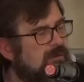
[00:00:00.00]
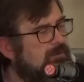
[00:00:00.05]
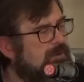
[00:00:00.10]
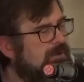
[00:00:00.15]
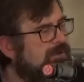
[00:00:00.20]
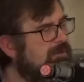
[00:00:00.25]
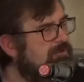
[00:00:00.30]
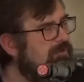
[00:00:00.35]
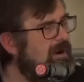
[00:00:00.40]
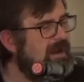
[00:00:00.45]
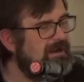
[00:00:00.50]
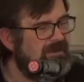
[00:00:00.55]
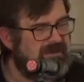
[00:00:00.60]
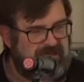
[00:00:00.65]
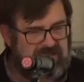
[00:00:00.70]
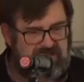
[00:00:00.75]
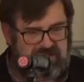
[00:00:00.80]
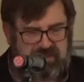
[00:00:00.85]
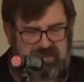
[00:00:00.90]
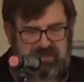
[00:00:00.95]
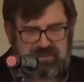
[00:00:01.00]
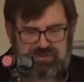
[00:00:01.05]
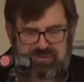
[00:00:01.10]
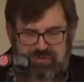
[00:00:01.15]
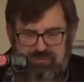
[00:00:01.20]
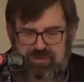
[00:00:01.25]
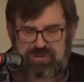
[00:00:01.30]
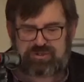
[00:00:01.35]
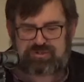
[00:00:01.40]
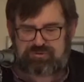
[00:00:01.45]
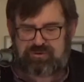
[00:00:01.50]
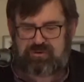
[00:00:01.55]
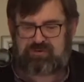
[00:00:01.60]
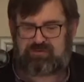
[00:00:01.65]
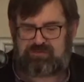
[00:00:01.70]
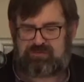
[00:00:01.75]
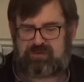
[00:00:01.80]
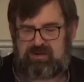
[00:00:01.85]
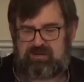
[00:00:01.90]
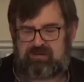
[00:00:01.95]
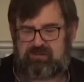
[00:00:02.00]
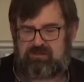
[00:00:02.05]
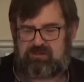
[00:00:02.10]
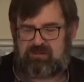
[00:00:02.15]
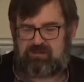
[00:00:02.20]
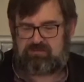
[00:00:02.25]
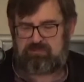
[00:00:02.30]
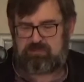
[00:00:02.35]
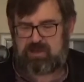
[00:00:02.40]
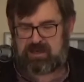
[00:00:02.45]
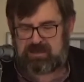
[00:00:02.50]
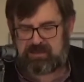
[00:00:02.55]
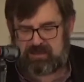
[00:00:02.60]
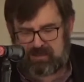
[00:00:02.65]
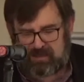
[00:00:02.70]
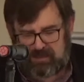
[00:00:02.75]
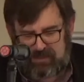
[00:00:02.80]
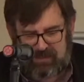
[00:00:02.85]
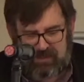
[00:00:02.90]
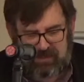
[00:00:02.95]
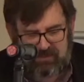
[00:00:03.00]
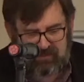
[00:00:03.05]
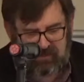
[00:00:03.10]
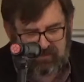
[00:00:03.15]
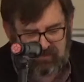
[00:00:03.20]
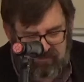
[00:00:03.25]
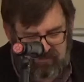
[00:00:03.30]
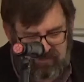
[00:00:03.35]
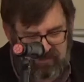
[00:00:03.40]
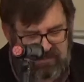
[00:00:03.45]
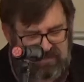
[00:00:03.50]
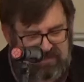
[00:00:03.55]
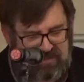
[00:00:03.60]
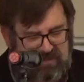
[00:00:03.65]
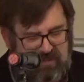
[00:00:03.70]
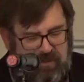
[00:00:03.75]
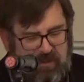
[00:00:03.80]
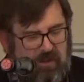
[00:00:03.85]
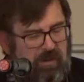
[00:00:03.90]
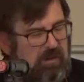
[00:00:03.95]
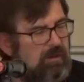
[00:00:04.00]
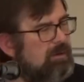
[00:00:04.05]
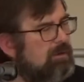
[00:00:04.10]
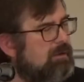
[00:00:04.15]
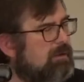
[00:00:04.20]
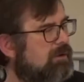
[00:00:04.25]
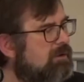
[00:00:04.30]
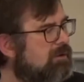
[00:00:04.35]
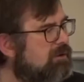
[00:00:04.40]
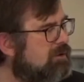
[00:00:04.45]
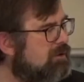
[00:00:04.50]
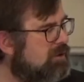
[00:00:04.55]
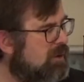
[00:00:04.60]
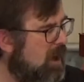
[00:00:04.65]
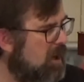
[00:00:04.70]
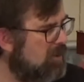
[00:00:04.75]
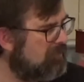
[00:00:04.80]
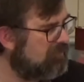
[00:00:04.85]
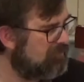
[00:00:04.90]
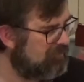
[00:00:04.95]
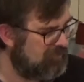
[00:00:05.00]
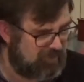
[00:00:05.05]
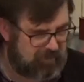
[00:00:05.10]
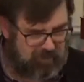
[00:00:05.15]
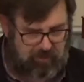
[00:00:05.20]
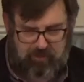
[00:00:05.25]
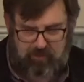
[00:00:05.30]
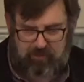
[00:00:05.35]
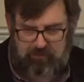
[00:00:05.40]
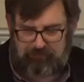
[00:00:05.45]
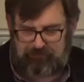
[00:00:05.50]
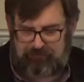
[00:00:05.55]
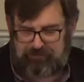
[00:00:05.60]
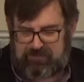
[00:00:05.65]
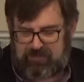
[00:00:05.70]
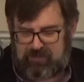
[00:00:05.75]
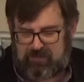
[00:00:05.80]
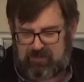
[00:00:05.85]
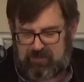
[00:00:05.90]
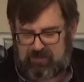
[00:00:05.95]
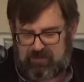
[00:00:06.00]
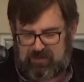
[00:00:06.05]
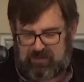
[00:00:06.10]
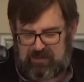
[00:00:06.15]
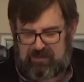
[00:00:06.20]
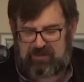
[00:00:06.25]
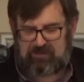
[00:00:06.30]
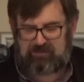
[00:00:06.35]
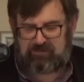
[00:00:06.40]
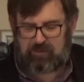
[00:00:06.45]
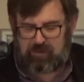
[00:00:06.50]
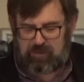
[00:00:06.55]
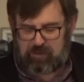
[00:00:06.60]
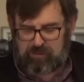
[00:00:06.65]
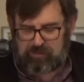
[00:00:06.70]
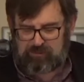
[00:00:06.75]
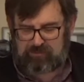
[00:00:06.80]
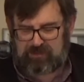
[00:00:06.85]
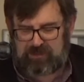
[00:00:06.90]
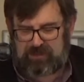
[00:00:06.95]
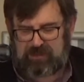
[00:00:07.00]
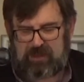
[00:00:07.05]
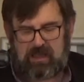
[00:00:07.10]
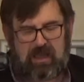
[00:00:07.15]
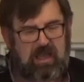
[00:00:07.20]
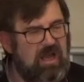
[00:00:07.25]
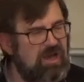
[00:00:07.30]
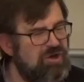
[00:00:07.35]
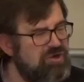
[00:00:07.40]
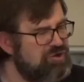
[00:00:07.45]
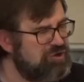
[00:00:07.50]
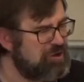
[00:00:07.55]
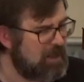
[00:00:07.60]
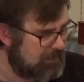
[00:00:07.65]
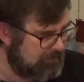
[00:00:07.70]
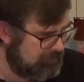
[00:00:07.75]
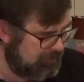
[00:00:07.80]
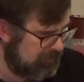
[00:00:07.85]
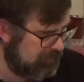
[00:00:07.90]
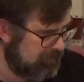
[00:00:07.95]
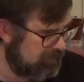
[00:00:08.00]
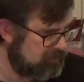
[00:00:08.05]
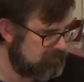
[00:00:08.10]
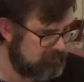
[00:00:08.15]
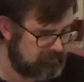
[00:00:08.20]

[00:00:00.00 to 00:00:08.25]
But the writer to these Jewish Christians has made it clear that this law, God's law, is only a shadow.